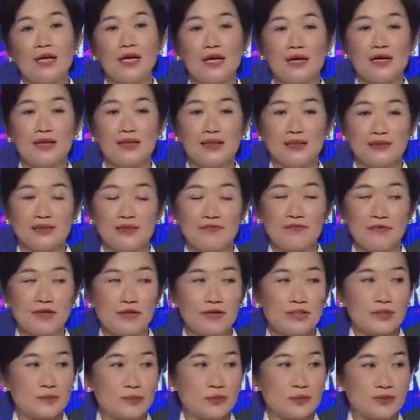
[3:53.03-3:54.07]
uh, in their
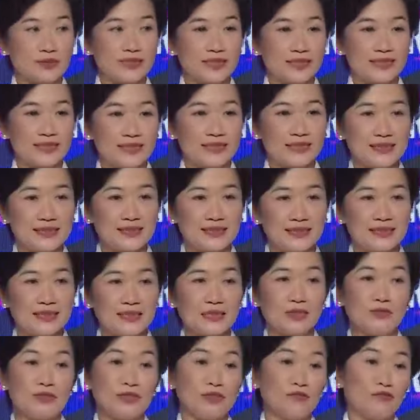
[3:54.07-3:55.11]
various processes,
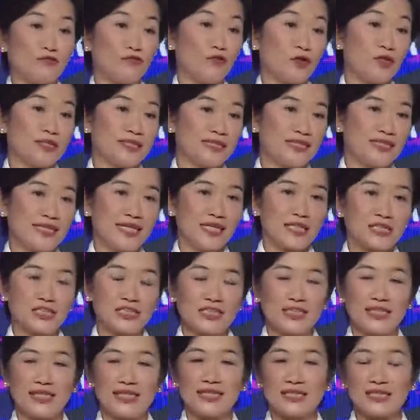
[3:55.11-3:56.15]
including fraud
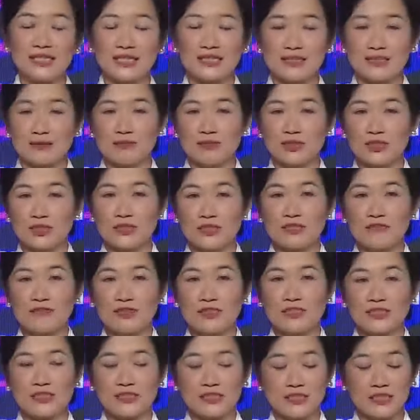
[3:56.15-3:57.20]
detection and customer
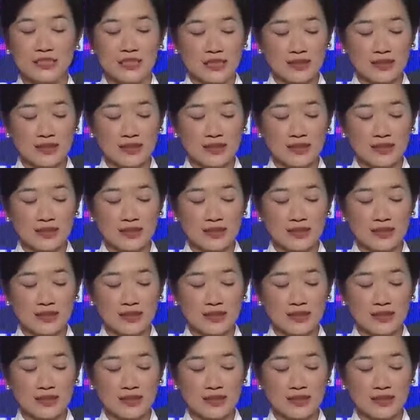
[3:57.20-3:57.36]
service.